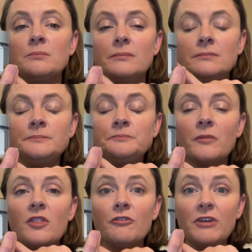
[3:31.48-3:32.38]

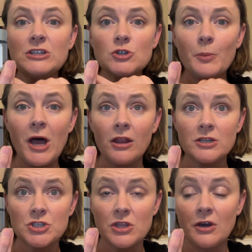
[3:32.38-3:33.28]
The facial
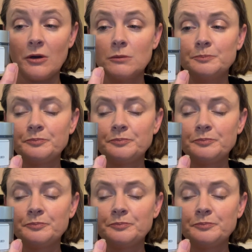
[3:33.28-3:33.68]
polish, though,